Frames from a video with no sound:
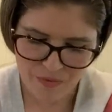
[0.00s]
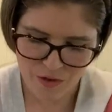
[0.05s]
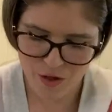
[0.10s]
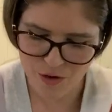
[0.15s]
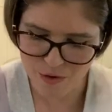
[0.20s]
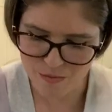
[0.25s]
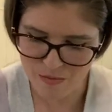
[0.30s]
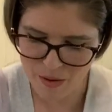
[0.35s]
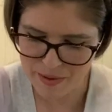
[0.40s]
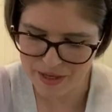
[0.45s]

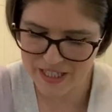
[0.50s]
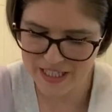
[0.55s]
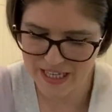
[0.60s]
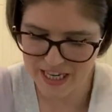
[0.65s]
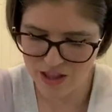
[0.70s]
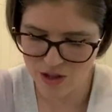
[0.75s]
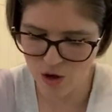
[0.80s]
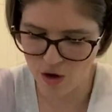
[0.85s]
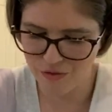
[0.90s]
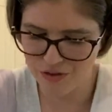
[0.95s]
you would maybe
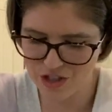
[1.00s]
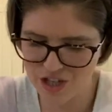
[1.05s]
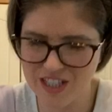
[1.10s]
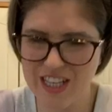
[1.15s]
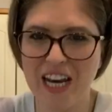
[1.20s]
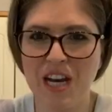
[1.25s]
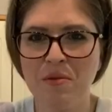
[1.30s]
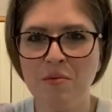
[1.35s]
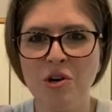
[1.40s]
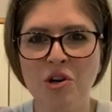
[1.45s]
say in the office,
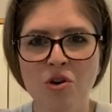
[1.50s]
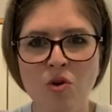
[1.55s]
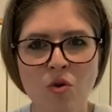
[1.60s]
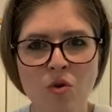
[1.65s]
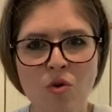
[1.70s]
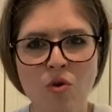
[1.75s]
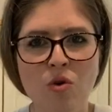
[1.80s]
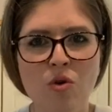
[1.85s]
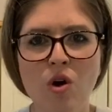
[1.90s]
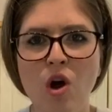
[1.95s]
does anyone
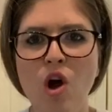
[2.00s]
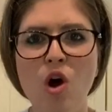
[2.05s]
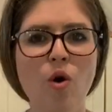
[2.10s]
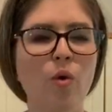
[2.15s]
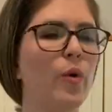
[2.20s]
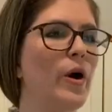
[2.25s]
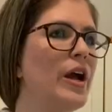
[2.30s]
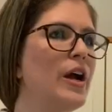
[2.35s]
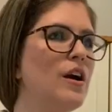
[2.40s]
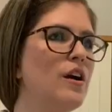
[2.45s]
know
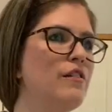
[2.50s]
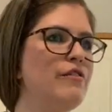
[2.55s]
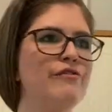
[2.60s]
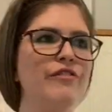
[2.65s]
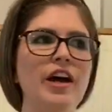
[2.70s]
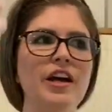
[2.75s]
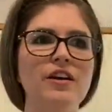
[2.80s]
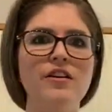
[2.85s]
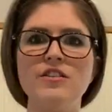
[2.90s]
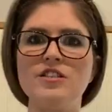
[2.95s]
where
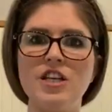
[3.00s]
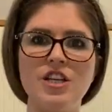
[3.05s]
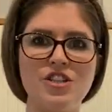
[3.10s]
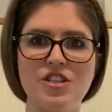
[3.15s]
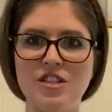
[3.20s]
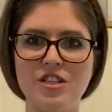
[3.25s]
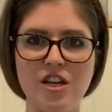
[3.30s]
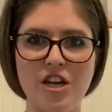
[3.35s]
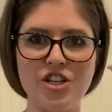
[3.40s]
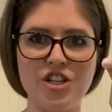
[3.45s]
file
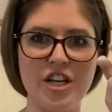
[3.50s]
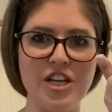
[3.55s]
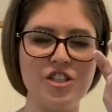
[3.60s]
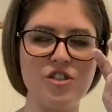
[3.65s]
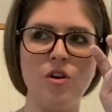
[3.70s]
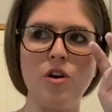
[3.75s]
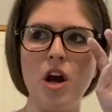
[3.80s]
such and such is,